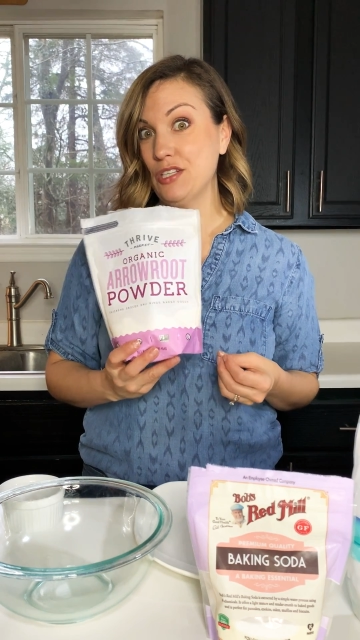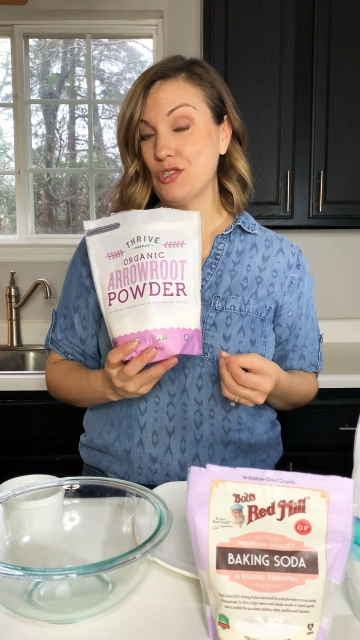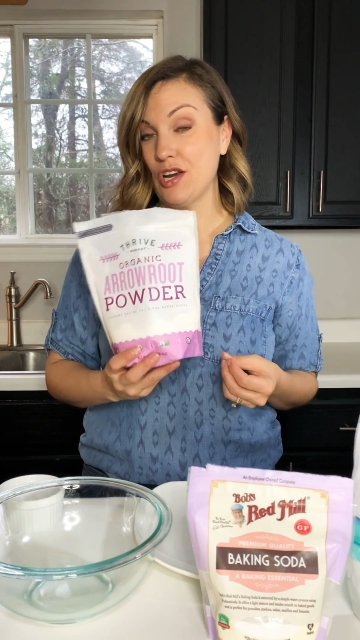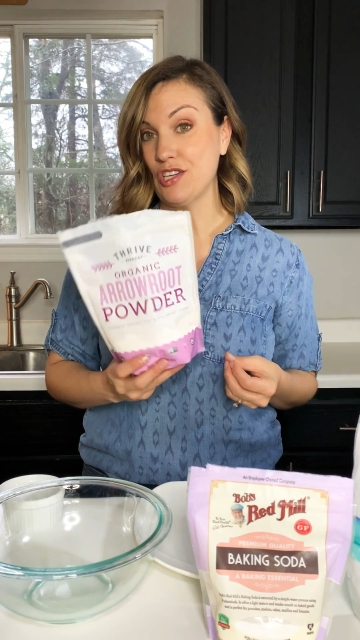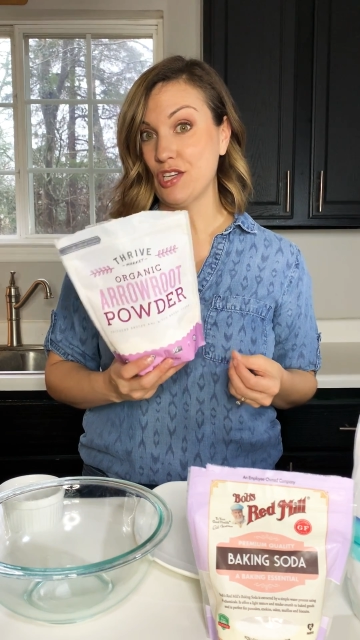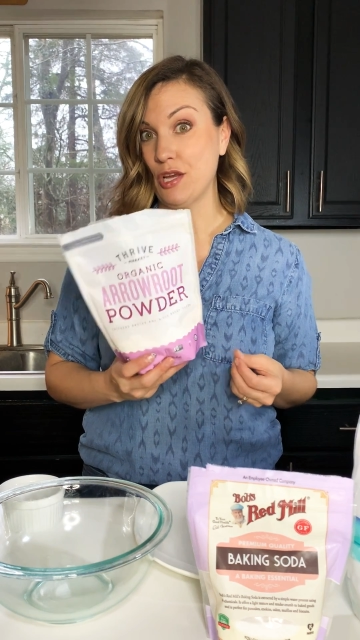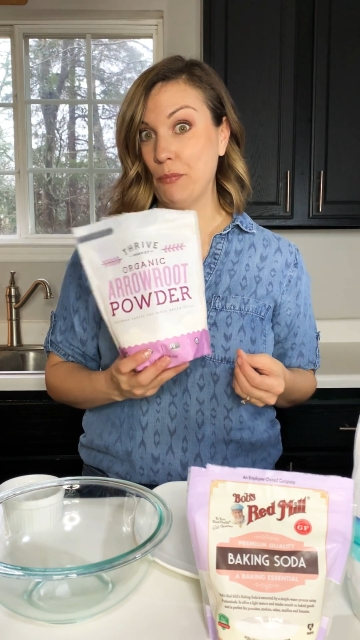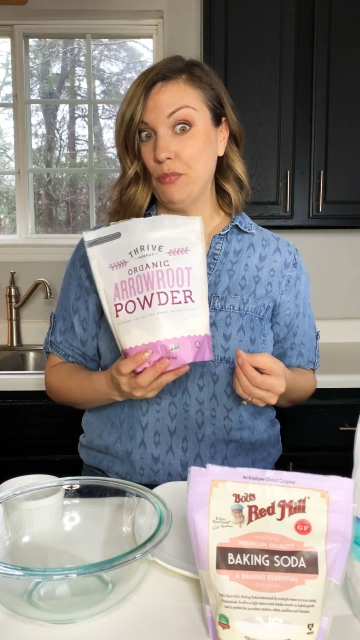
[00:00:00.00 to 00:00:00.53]
dry
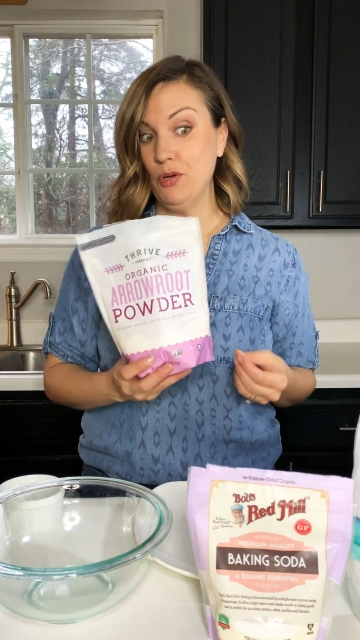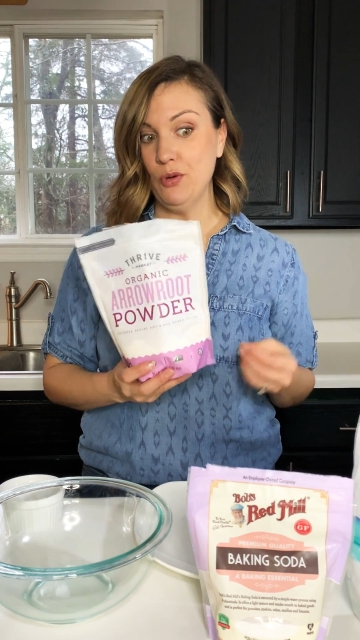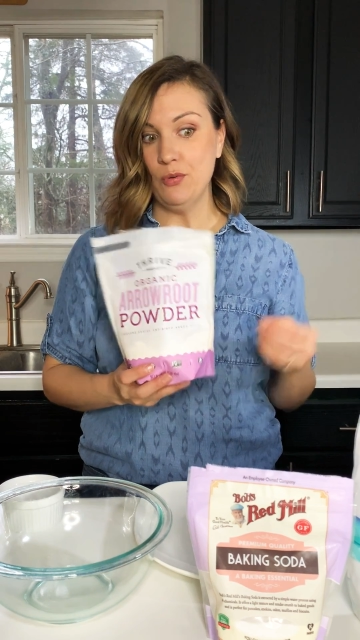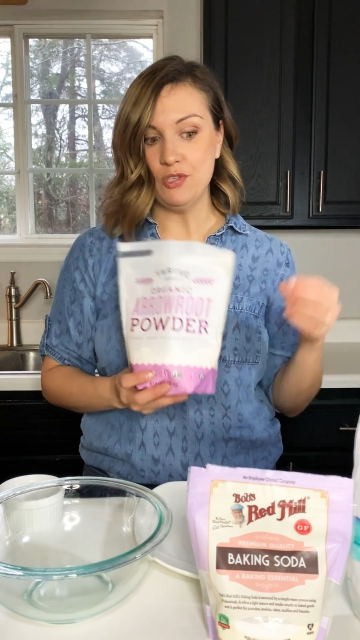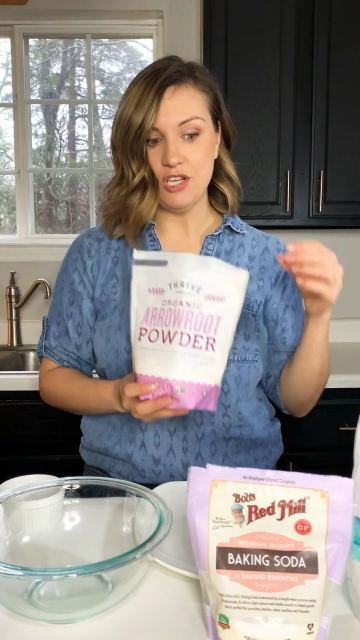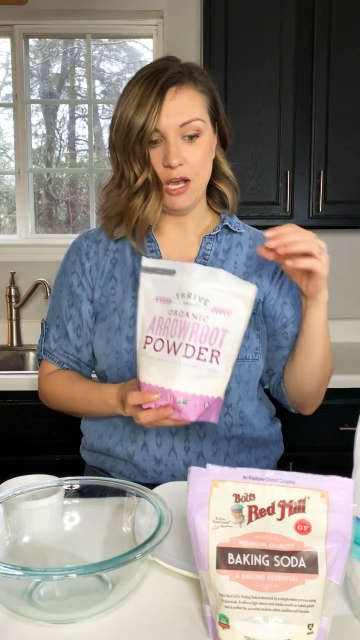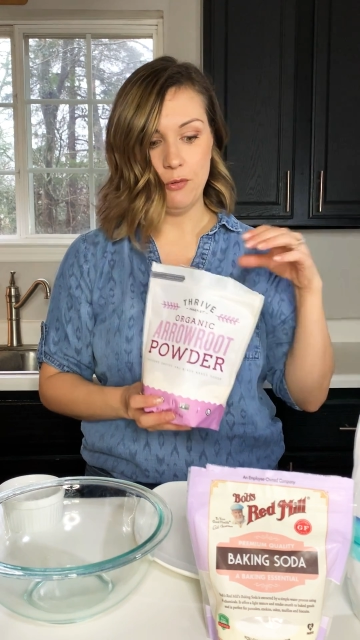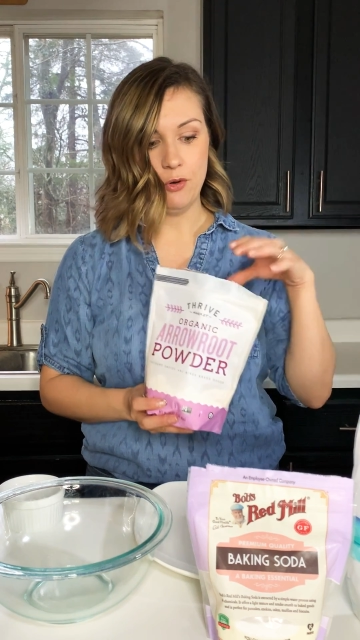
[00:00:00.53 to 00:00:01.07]
shampoo, which
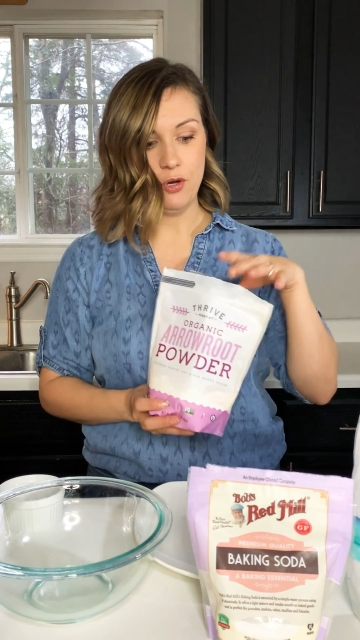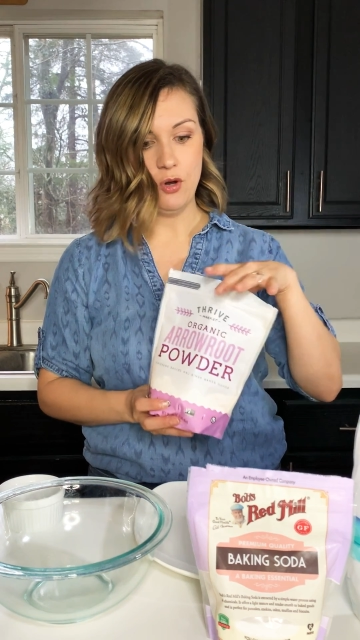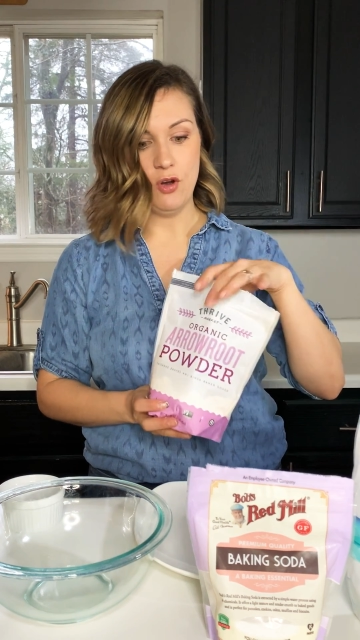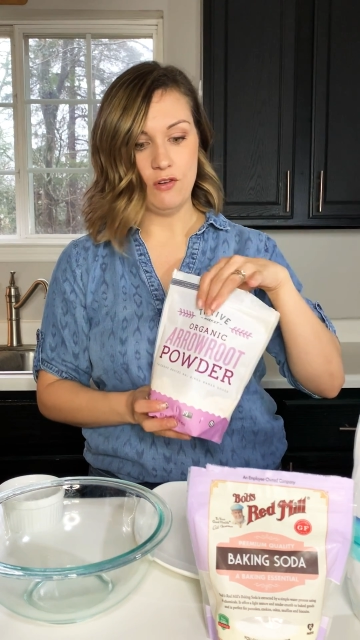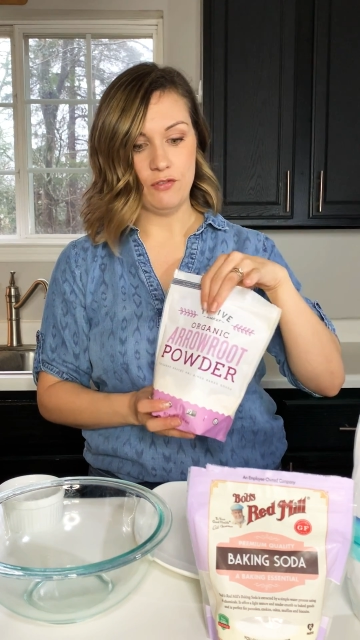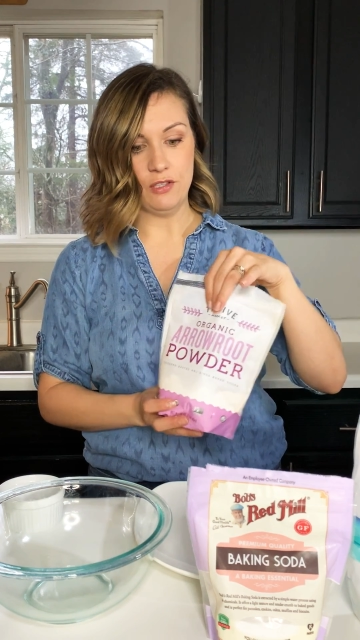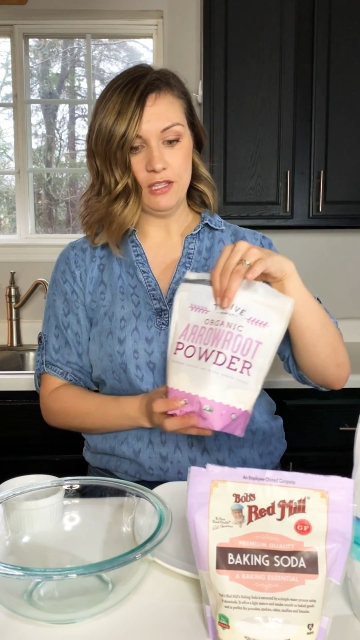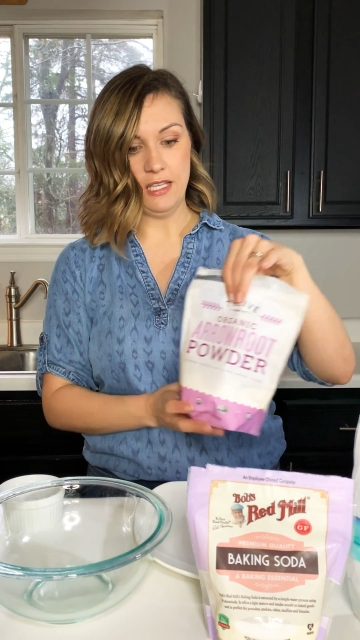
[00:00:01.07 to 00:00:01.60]
I will go
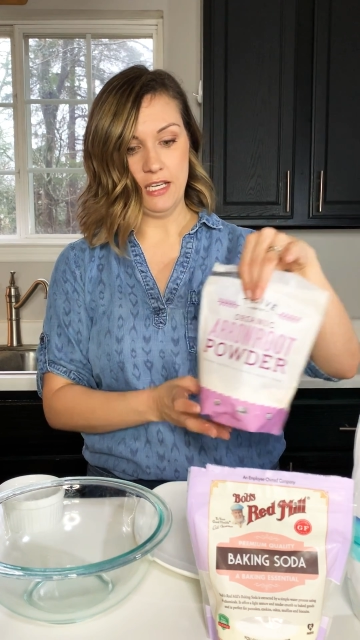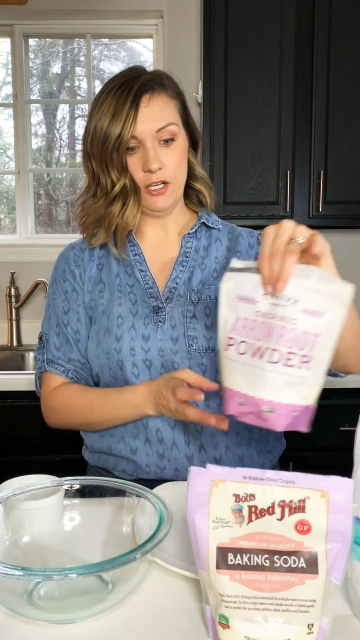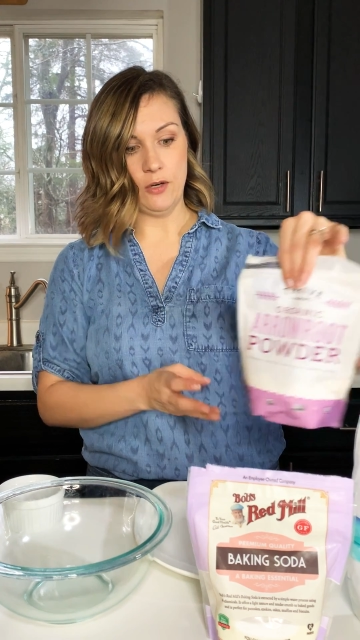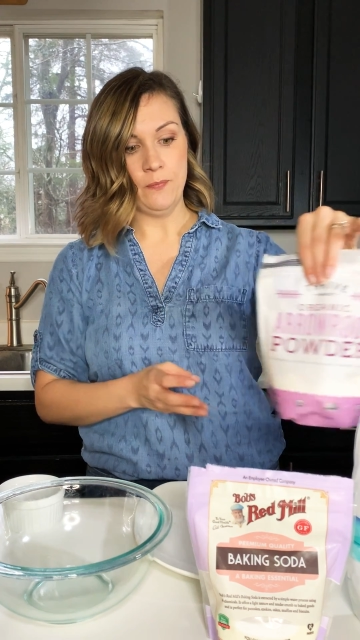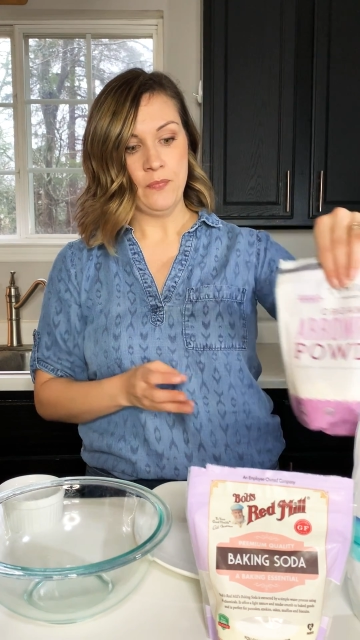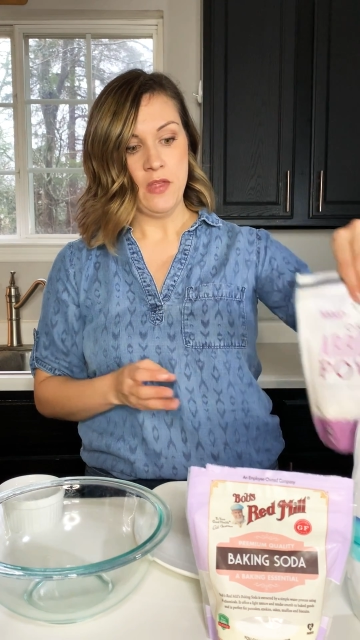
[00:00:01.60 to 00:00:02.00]
over later.